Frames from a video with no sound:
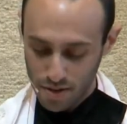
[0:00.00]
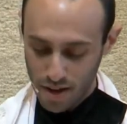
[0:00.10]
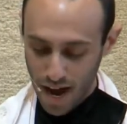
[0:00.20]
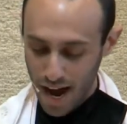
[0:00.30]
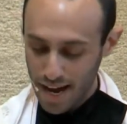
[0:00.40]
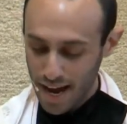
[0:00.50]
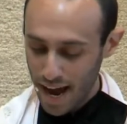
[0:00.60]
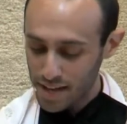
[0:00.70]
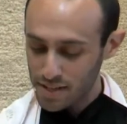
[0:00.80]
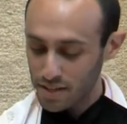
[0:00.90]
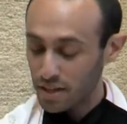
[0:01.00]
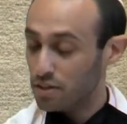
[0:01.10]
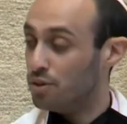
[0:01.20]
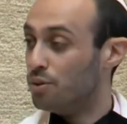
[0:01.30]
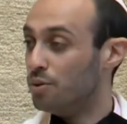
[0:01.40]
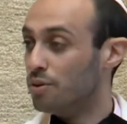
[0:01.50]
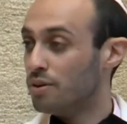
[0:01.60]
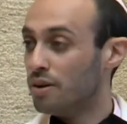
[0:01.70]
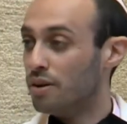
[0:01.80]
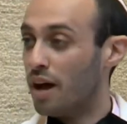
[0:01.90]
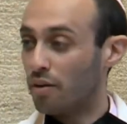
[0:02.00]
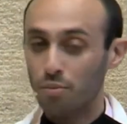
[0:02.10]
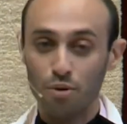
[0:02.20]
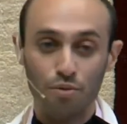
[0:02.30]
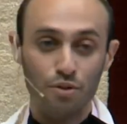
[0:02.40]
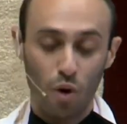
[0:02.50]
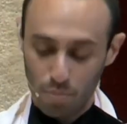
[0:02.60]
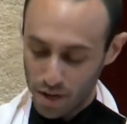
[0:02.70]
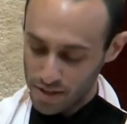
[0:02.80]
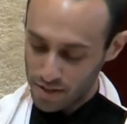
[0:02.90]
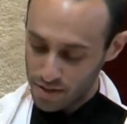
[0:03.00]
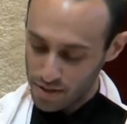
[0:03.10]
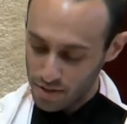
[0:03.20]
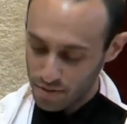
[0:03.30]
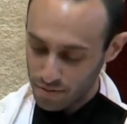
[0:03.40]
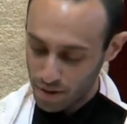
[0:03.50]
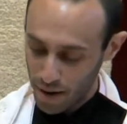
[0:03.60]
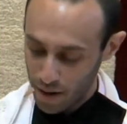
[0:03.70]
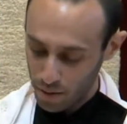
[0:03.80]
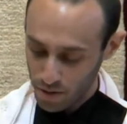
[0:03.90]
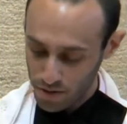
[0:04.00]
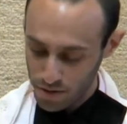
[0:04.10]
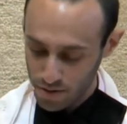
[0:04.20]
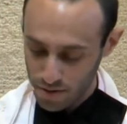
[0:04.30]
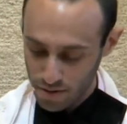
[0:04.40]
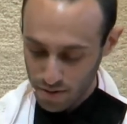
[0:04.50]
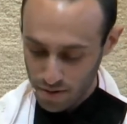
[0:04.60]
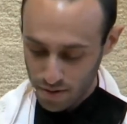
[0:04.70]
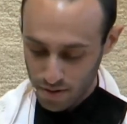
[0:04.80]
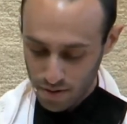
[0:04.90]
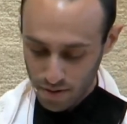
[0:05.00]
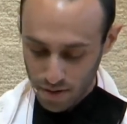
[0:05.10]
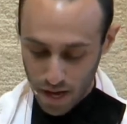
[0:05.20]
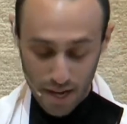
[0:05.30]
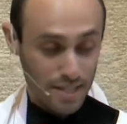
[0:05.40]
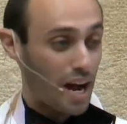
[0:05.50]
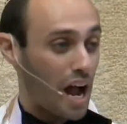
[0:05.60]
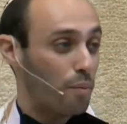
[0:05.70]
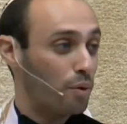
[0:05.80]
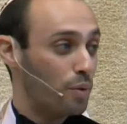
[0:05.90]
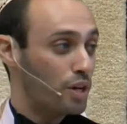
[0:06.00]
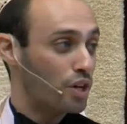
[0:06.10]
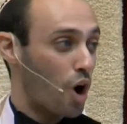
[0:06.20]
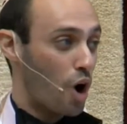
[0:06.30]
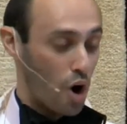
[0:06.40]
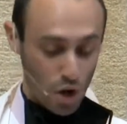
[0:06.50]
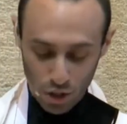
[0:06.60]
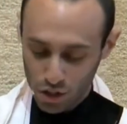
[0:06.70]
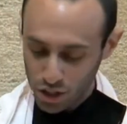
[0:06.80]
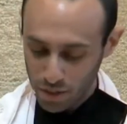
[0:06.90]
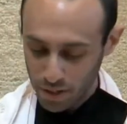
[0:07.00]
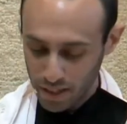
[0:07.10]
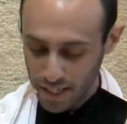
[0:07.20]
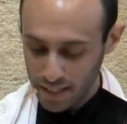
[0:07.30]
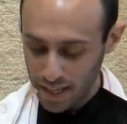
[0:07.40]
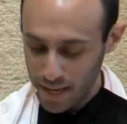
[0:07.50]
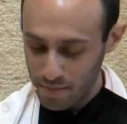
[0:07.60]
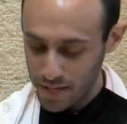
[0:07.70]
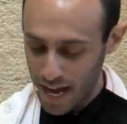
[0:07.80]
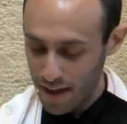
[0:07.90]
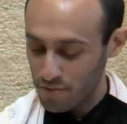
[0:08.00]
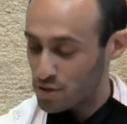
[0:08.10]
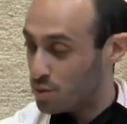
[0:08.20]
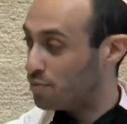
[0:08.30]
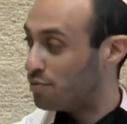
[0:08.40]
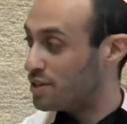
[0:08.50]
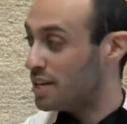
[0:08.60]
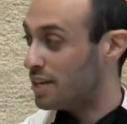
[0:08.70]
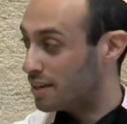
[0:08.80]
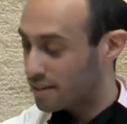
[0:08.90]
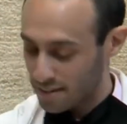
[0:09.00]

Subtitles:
I ask that you not remove your presence from ours. At a time when we can all legitimately claim to have Zoom fatigue,